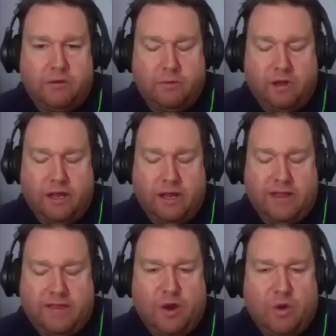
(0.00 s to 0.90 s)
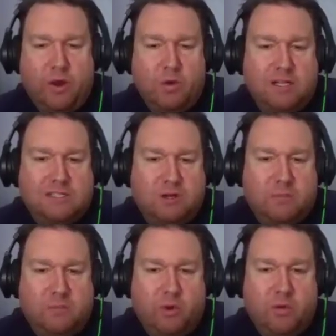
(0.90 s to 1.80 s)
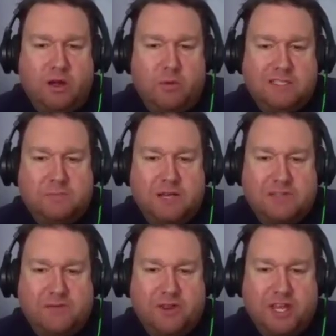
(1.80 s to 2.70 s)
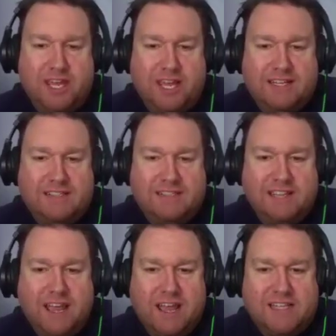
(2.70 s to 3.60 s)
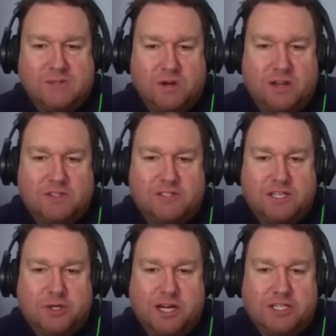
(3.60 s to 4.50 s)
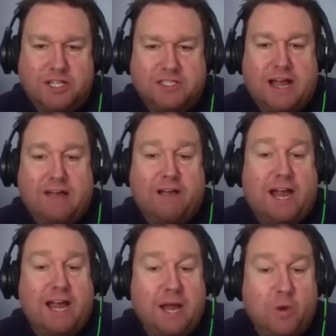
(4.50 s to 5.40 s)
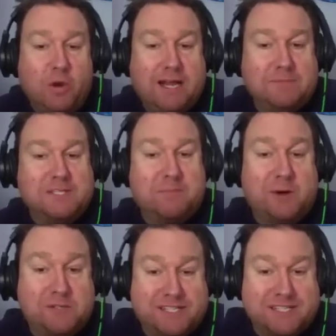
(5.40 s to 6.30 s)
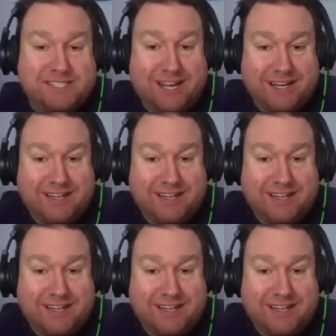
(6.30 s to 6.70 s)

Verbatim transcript: well and i think we want what we want what's best for the kids is one of those situations of i know what i'm supposed to say